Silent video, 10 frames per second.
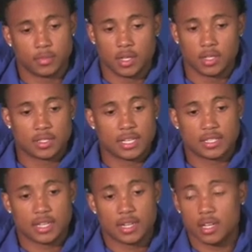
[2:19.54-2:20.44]
Uh, takes
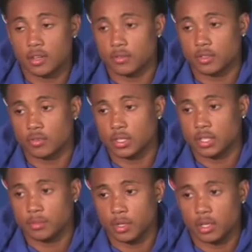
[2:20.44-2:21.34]
the air out of us, really,
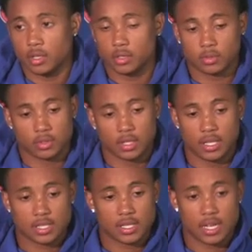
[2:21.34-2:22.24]
but the
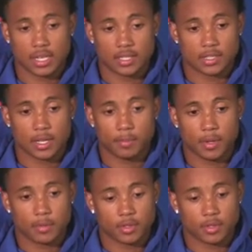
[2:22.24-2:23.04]
next guy got to step up.